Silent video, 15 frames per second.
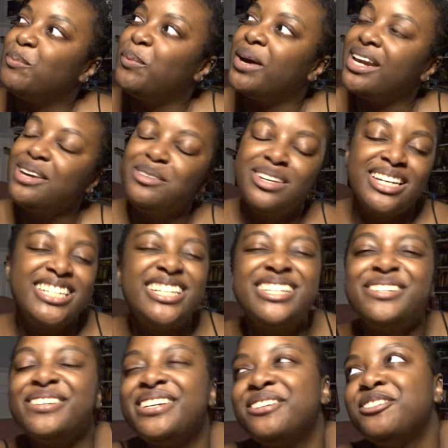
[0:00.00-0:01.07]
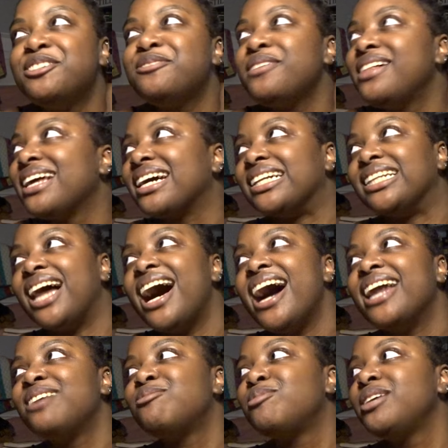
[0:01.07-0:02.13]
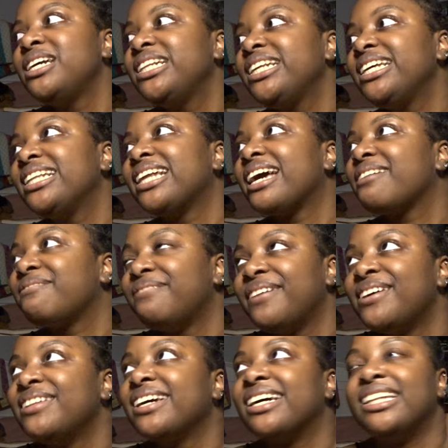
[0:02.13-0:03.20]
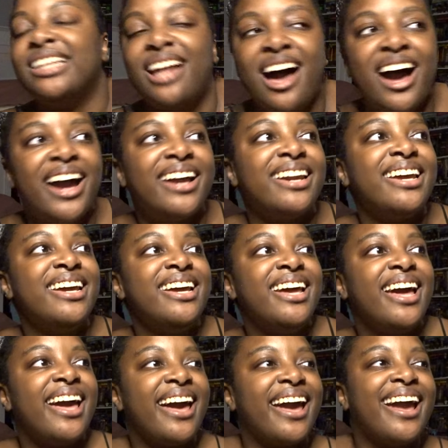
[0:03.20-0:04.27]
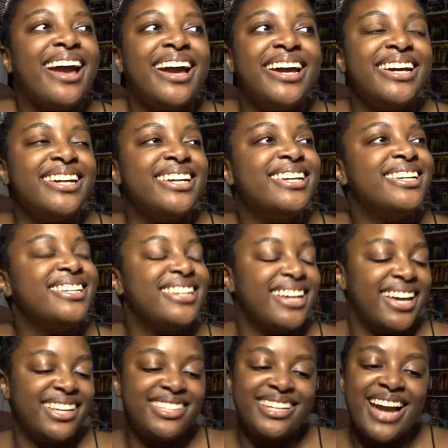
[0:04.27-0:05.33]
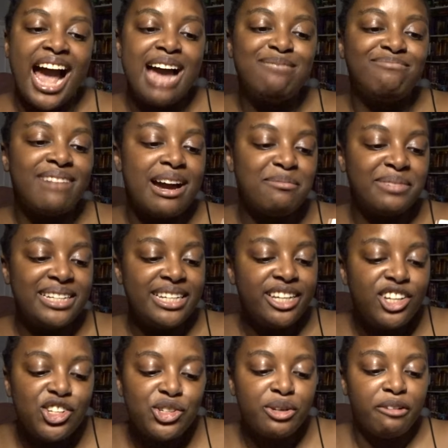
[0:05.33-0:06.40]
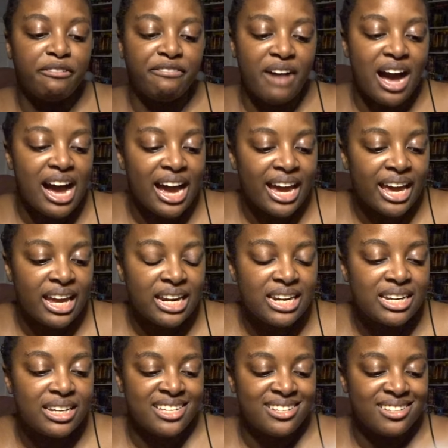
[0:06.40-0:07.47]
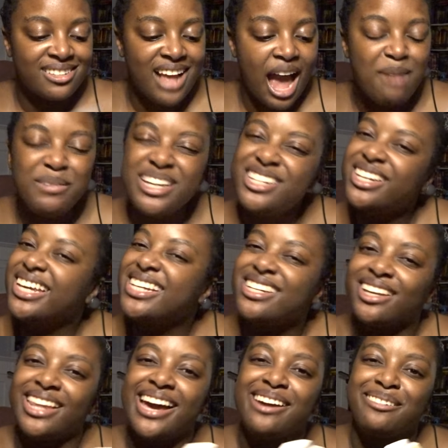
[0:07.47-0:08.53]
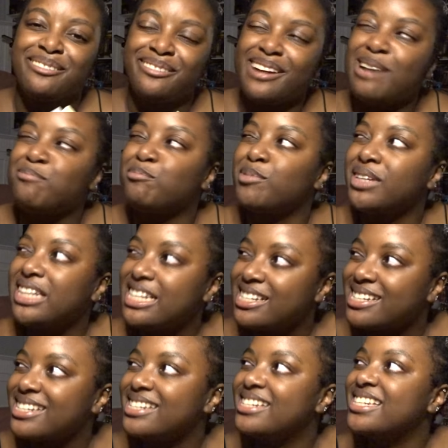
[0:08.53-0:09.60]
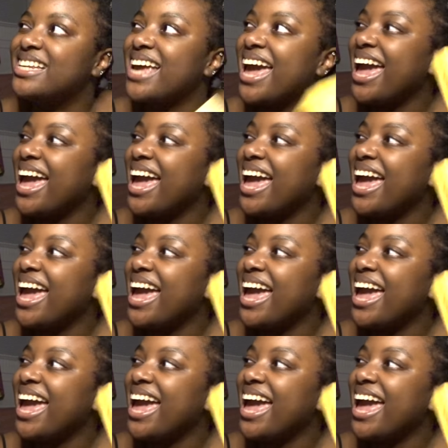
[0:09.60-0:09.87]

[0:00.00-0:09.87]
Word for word: But it, it just, it just felt like a lot. It really, like, felt like a lot. And it's like, I'm, I'm gonna need you to find, I'm gonna need you to get your life. I'm really just...